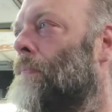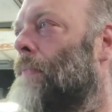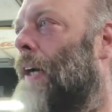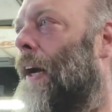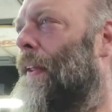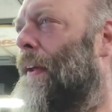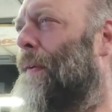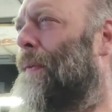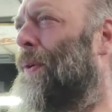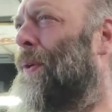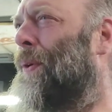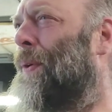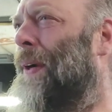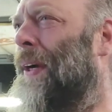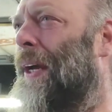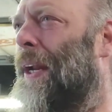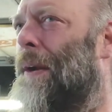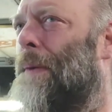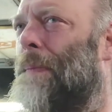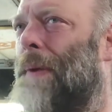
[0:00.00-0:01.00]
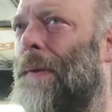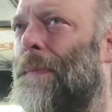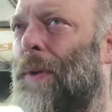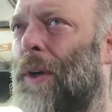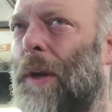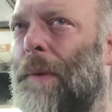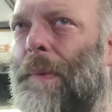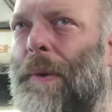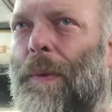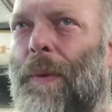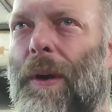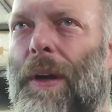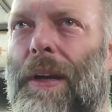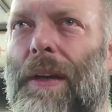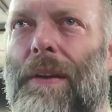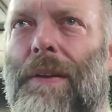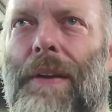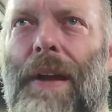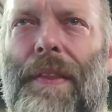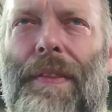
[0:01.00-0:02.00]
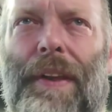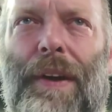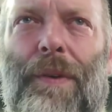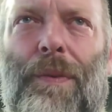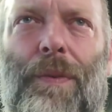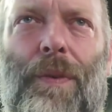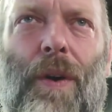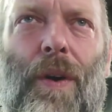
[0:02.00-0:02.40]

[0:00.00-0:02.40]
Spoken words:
I think I'm only going to be working, I think,